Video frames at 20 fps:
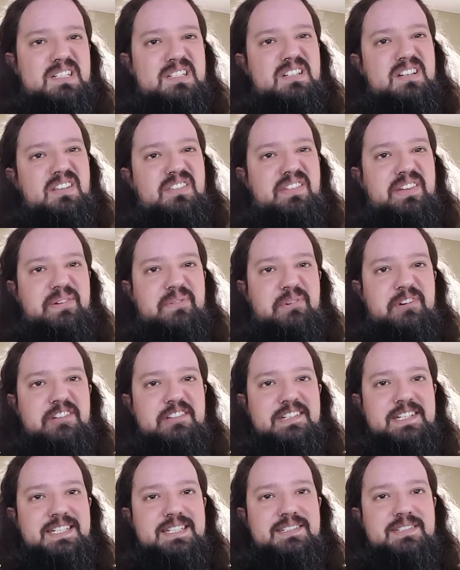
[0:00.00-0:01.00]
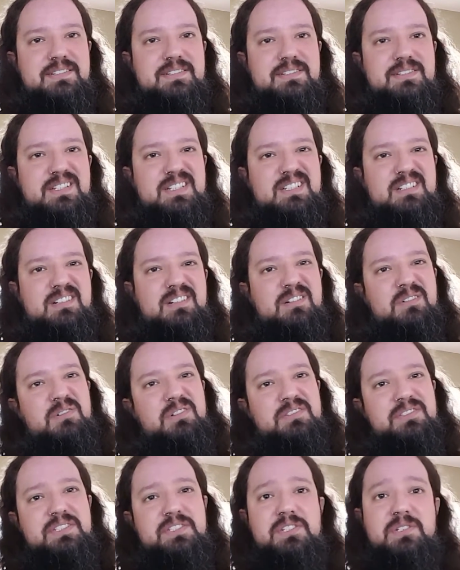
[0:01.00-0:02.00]
nothing really. So he's like, oh,
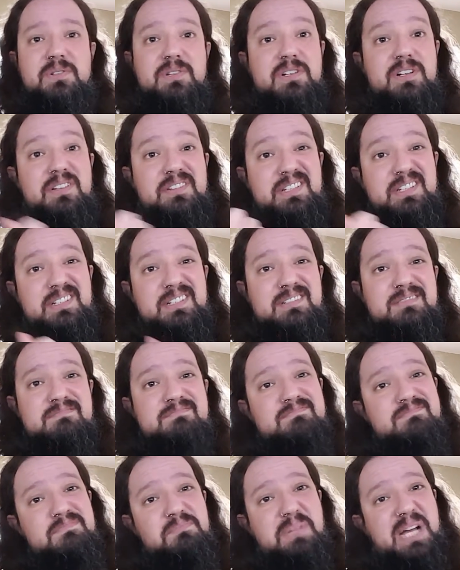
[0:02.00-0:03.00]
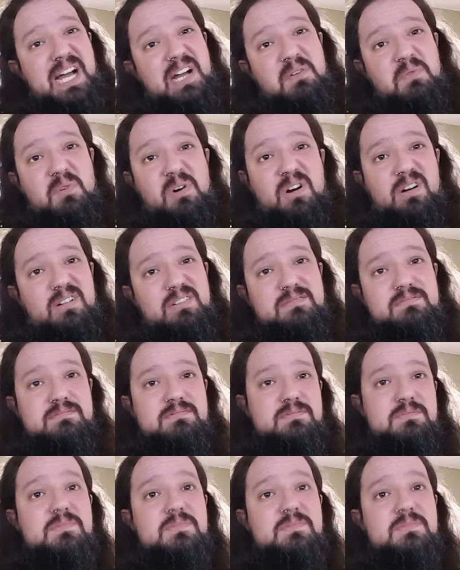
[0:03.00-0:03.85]
well, did you look on the back wall?